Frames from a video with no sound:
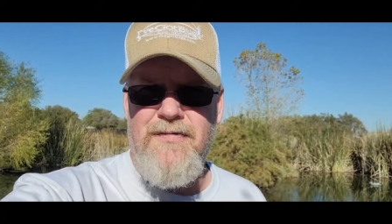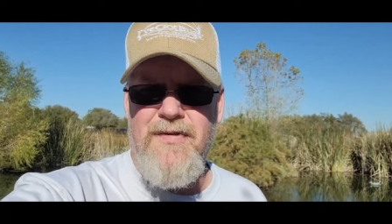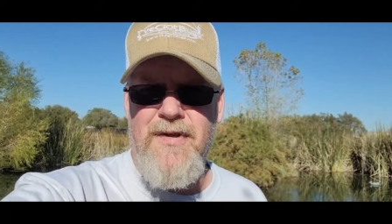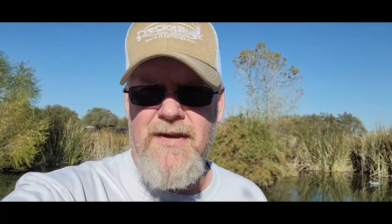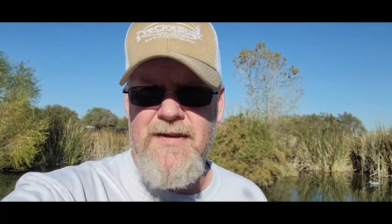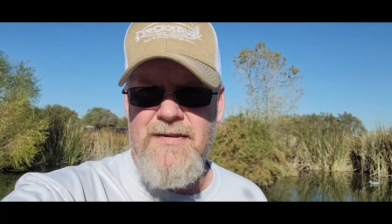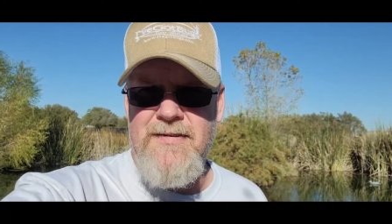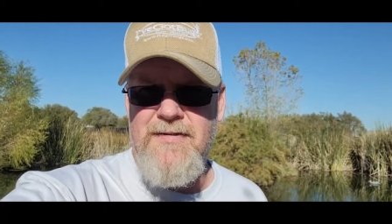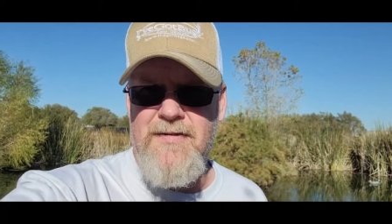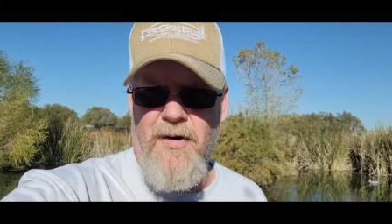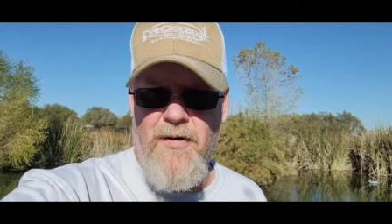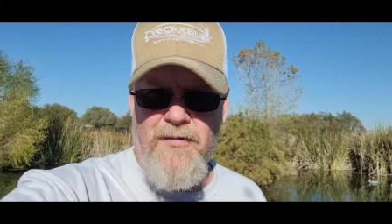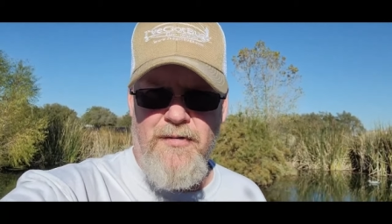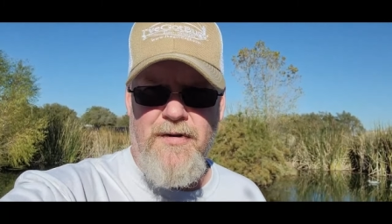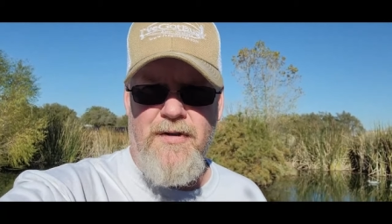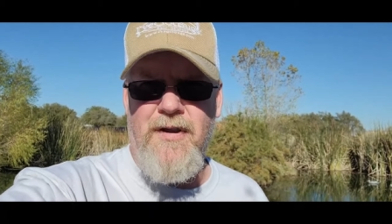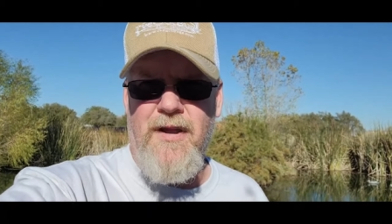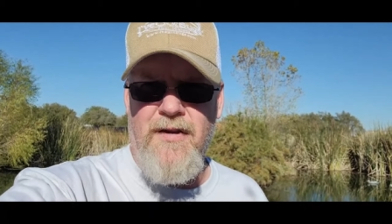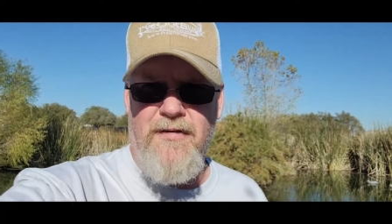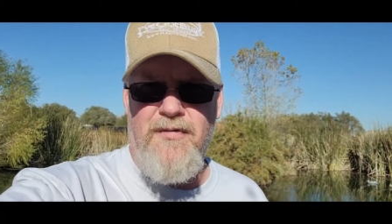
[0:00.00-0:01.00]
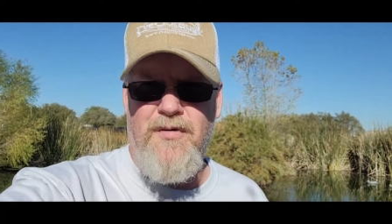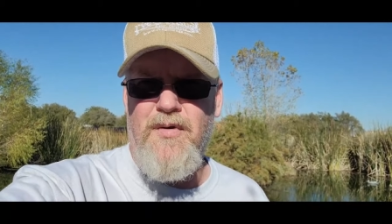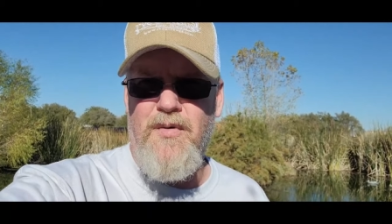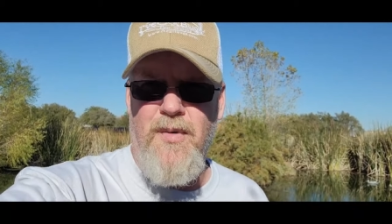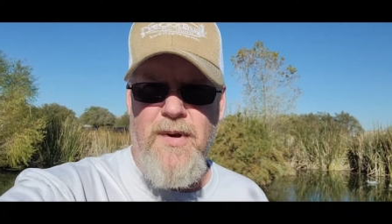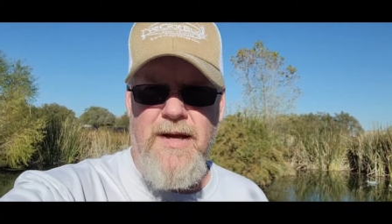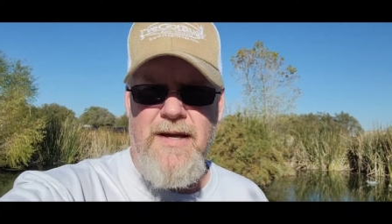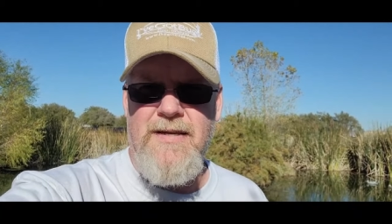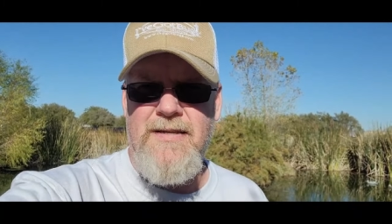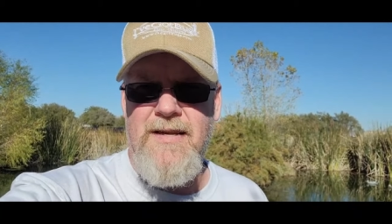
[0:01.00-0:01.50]
of things over the next few
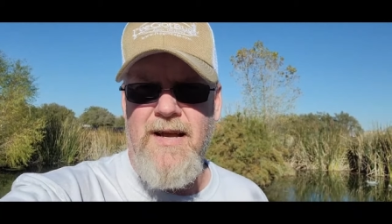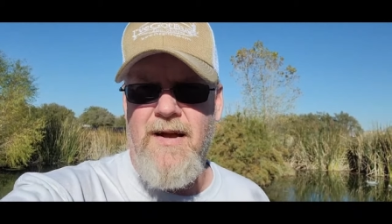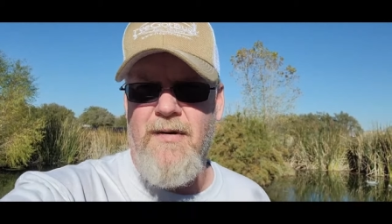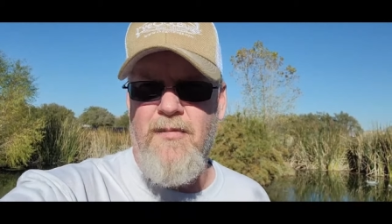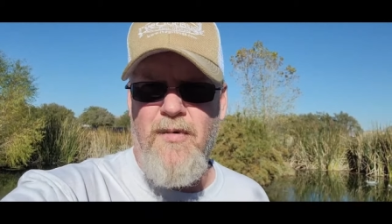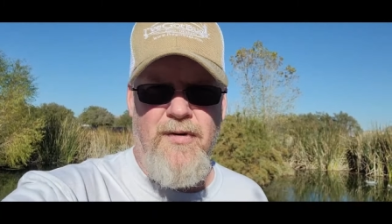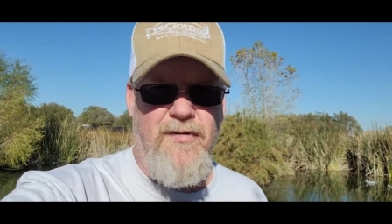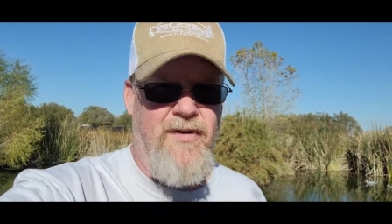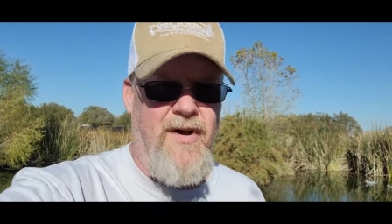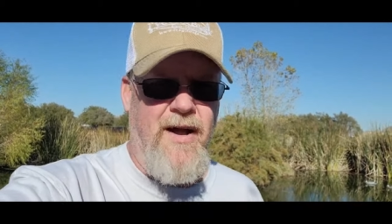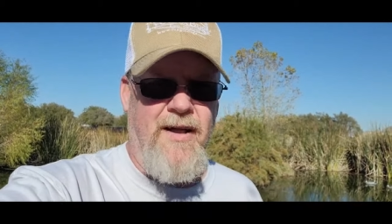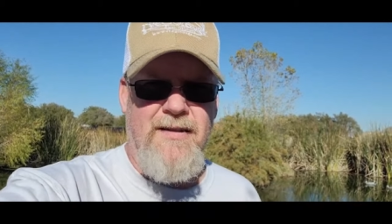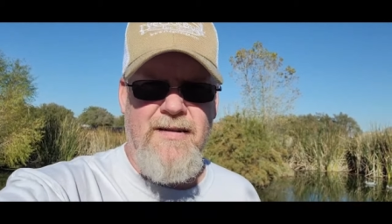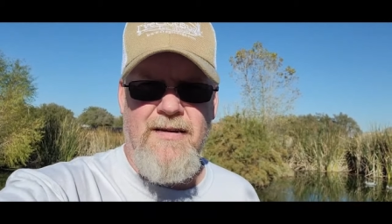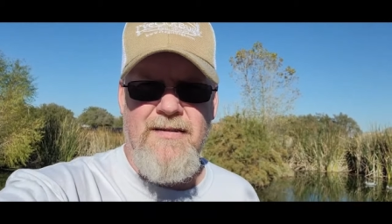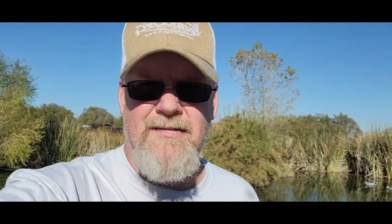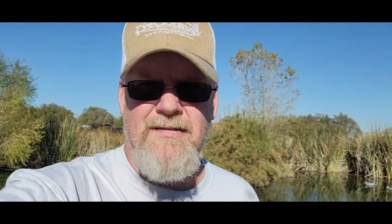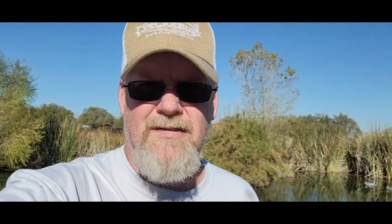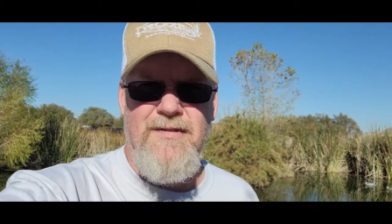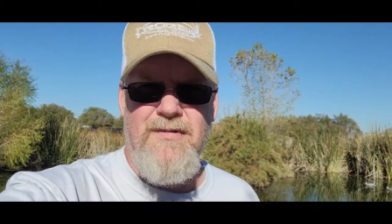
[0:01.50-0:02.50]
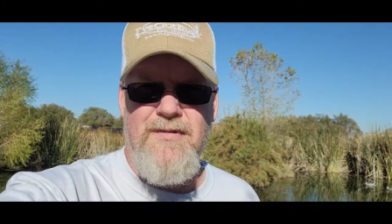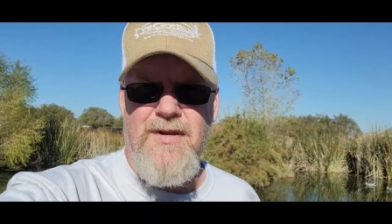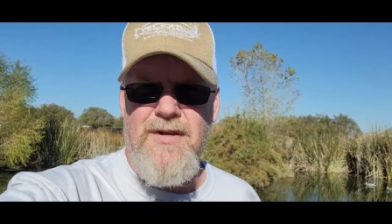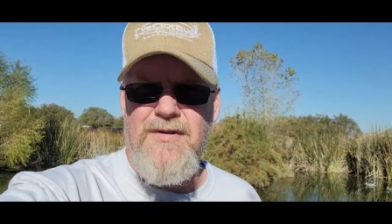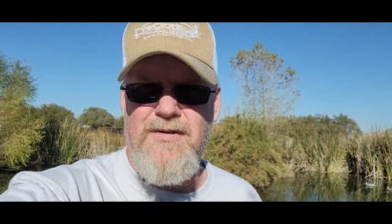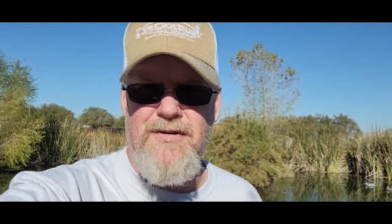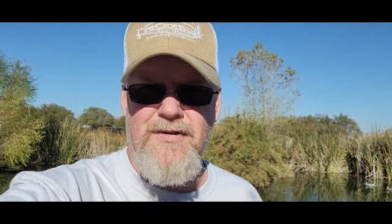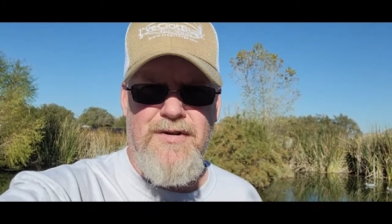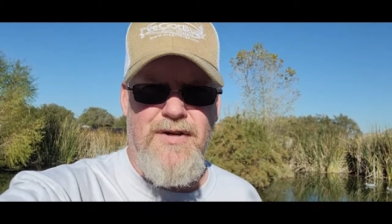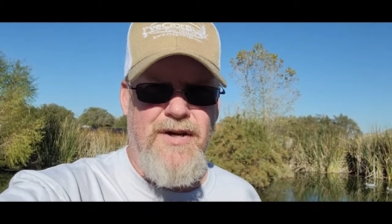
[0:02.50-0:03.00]
weeks. Um, we've got tons of new
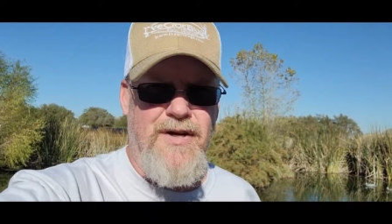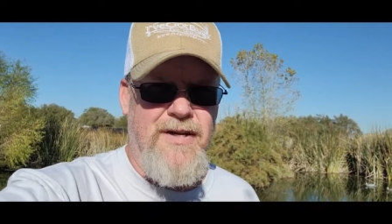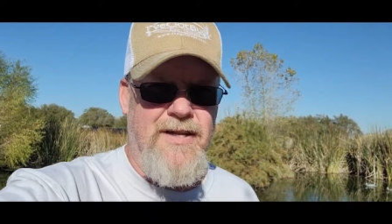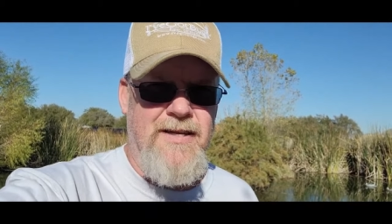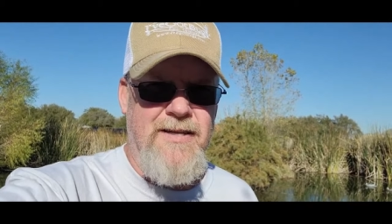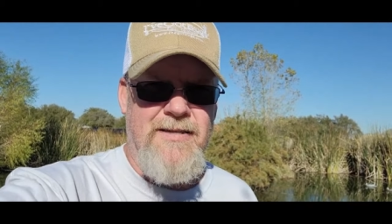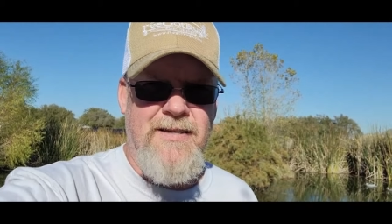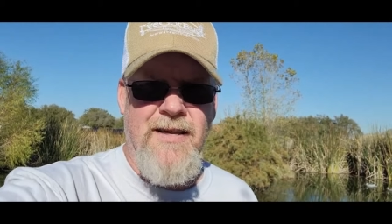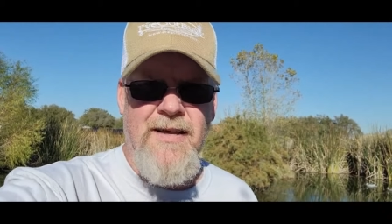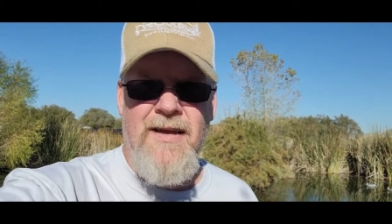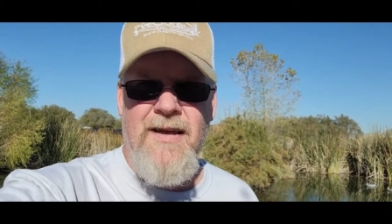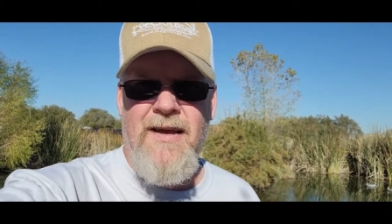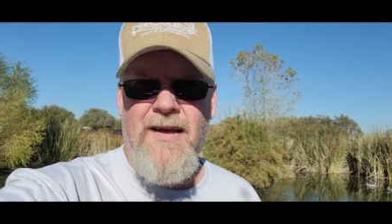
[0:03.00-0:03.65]
t-shirts, hoodies,